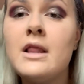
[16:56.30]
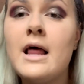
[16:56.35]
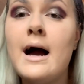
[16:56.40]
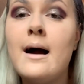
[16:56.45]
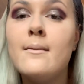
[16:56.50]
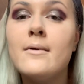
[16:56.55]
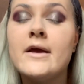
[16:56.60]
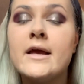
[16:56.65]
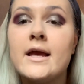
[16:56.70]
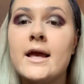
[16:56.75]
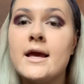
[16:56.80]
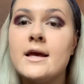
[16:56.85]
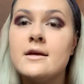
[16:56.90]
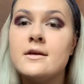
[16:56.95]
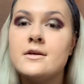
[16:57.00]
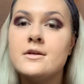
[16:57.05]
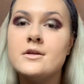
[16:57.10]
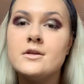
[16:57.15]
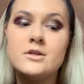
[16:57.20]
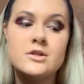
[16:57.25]
blabbing
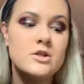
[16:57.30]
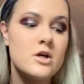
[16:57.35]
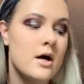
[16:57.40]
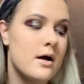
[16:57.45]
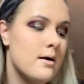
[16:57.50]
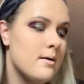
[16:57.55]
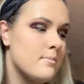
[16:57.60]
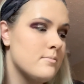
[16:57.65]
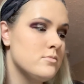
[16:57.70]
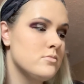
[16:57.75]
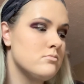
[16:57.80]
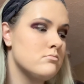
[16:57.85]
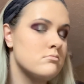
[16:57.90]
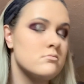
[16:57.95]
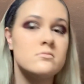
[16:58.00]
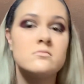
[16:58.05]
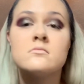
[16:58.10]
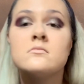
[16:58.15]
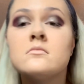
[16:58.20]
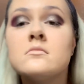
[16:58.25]
and
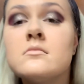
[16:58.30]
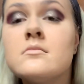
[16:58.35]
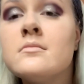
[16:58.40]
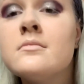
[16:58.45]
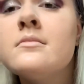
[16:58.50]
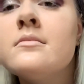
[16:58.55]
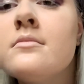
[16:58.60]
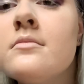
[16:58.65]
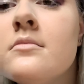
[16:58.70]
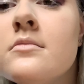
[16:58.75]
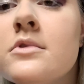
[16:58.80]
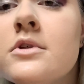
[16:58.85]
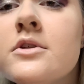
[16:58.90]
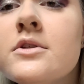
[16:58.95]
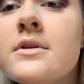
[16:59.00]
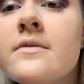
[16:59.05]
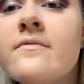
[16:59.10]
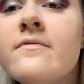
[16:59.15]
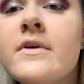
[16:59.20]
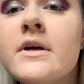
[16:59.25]
do
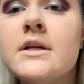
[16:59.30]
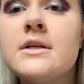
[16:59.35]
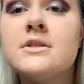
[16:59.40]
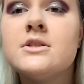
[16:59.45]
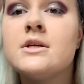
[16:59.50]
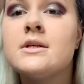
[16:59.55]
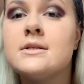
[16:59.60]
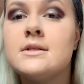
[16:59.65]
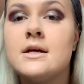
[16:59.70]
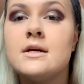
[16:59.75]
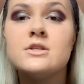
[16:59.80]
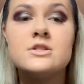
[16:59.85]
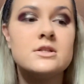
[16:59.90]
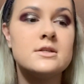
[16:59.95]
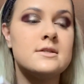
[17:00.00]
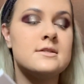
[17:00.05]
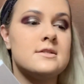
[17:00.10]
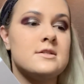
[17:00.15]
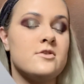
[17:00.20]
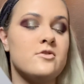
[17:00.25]
some finishing
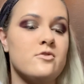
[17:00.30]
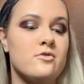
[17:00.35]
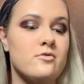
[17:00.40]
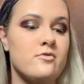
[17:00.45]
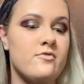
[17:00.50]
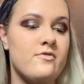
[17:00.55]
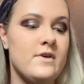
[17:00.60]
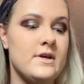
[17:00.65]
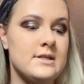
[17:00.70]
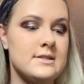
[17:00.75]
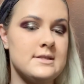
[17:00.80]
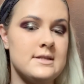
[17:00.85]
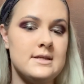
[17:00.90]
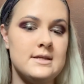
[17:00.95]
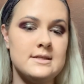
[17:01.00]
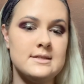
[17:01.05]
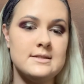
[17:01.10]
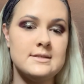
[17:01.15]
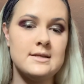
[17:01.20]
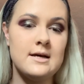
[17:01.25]
touches to fix
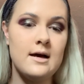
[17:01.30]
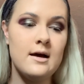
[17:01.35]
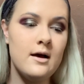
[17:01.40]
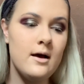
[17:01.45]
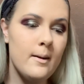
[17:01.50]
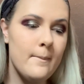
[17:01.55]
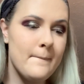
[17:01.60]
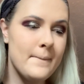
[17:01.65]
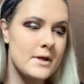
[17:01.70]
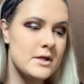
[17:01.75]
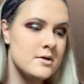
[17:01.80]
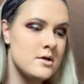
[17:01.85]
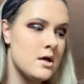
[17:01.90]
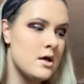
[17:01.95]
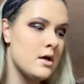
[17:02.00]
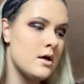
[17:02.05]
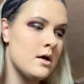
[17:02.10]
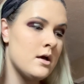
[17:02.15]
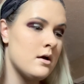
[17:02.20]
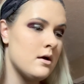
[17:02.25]
this up,
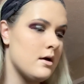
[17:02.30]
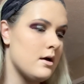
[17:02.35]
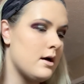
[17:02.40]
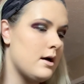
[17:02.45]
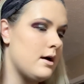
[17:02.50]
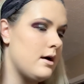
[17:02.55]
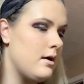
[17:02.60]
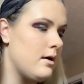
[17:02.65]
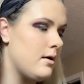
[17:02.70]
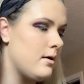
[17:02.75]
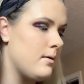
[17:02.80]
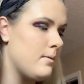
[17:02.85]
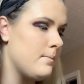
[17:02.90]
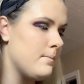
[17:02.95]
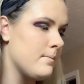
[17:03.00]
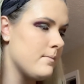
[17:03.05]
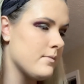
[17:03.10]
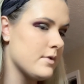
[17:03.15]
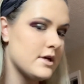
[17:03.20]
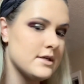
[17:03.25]

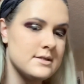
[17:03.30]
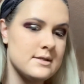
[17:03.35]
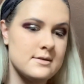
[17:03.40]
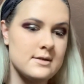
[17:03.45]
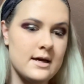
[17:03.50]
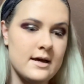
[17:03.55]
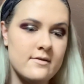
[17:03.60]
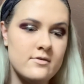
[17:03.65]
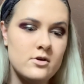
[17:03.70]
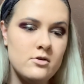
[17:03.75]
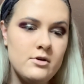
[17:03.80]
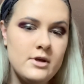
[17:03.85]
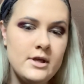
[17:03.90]
because I have to